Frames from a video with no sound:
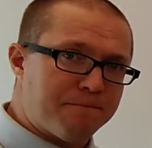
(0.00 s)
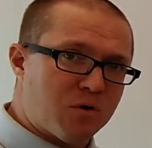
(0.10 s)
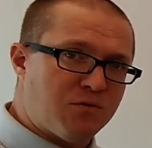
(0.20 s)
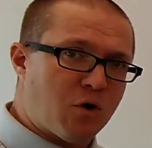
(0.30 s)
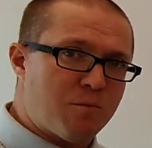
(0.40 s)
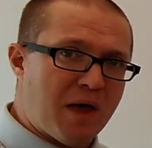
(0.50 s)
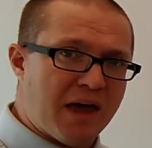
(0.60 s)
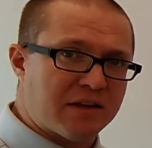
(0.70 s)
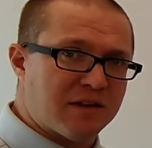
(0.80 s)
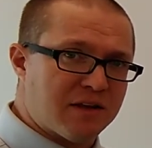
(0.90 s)
Refer
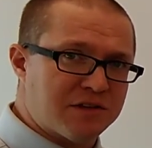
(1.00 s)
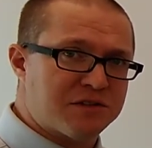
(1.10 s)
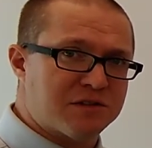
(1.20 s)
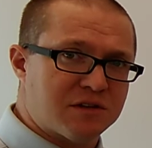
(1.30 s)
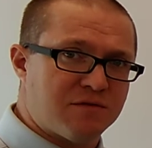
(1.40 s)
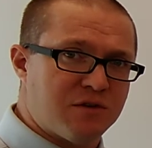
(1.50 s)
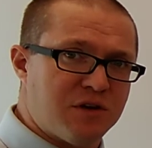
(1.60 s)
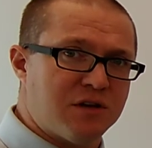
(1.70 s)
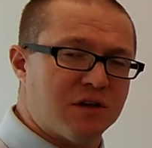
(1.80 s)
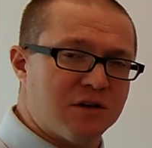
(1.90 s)
back to this if you
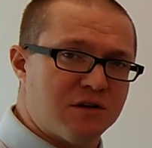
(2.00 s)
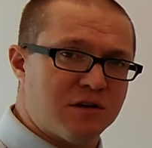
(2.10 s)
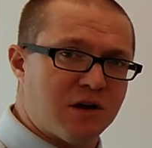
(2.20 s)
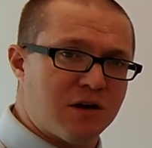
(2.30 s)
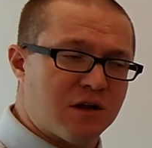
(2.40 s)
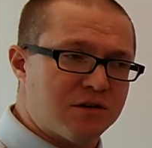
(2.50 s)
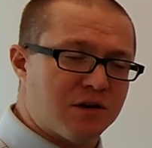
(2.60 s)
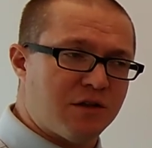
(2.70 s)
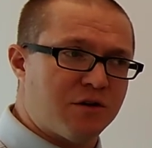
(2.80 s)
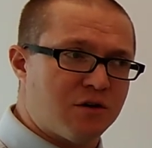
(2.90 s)
need
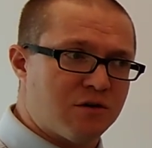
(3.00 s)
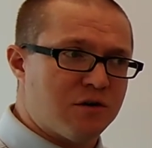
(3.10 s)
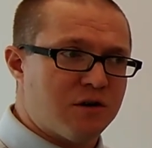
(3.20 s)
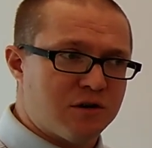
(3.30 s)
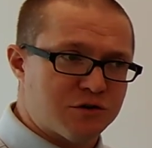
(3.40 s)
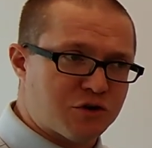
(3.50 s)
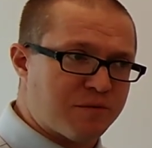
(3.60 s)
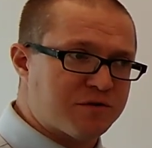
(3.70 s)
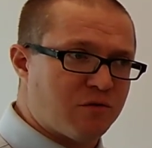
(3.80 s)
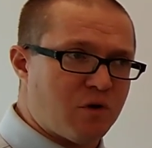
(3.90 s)
another
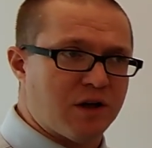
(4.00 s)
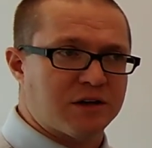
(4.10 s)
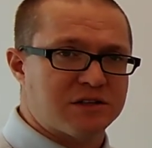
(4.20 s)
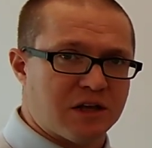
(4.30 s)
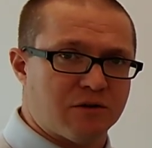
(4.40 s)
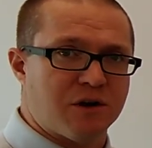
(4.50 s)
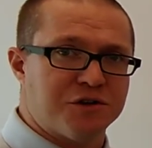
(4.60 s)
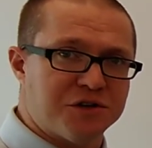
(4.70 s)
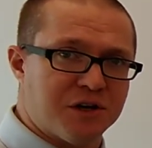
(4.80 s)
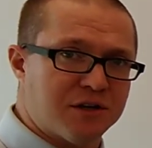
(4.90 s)
description of what
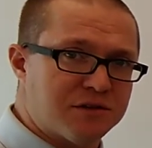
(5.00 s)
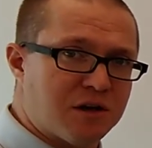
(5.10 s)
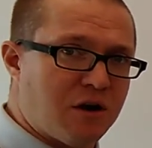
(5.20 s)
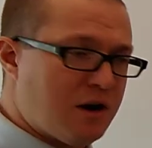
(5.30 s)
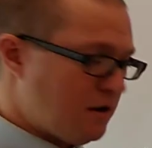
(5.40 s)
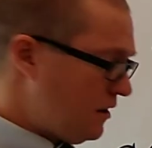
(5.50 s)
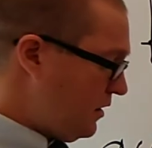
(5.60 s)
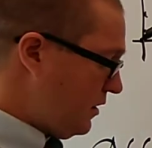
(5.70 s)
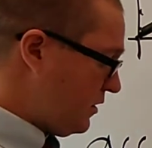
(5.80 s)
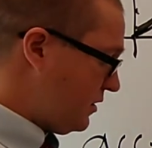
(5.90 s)
acceleration is. All right?
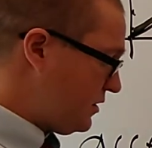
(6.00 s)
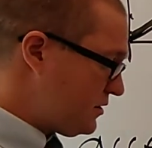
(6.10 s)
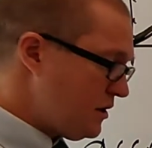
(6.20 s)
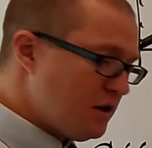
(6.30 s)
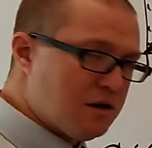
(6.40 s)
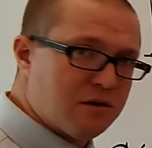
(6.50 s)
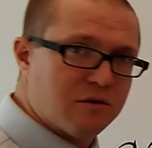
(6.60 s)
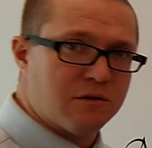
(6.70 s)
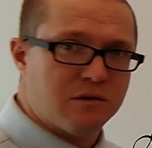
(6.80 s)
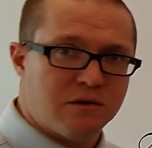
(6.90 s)
Good to see you.
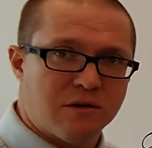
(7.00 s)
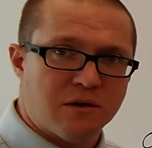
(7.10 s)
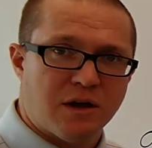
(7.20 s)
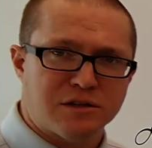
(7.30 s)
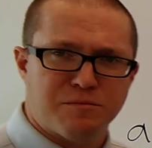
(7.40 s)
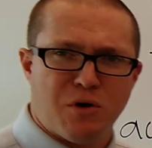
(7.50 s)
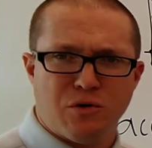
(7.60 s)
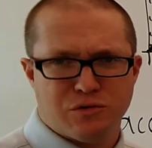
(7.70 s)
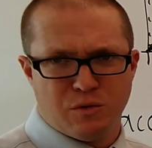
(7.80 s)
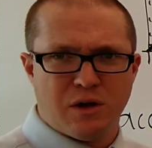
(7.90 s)
I
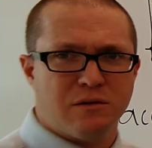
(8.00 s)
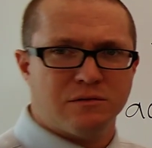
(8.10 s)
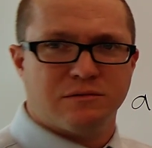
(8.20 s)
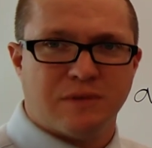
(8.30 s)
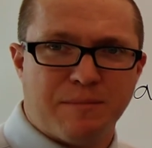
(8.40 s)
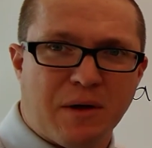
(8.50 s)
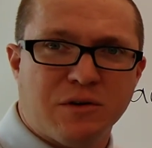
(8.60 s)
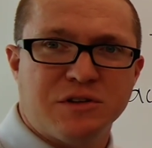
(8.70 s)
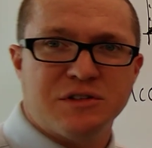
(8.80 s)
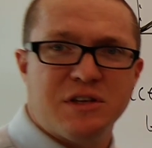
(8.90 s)
suppose, well, I'm not
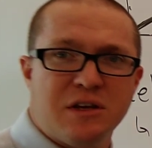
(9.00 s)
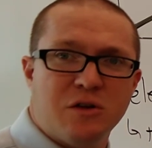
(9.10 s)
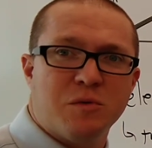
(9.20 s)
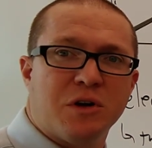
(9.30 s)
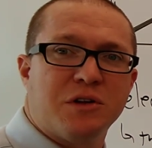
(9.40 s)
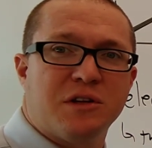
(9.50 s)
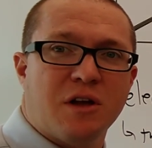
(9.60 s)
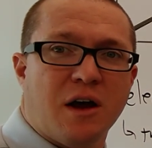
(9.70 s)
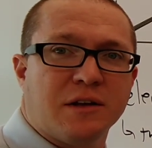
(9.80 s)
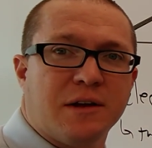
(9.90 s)
really seeing you, but good to
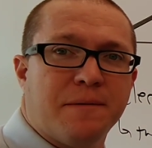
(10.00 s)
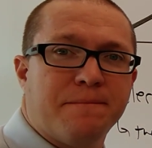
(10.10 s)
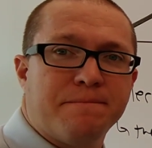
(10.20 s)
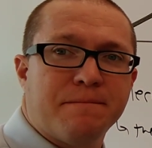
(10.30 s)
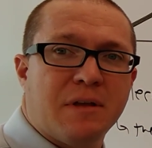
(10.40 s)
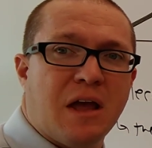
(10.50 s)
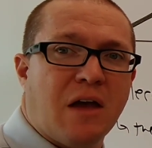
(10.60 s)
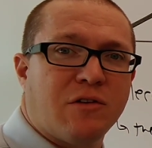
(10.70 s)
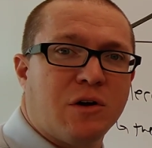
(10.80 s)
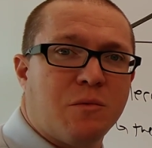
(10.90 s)
talk to you.
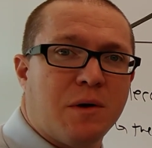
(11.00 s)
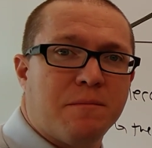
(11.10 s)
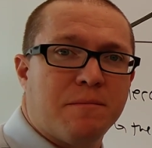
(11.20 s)
Have a good one.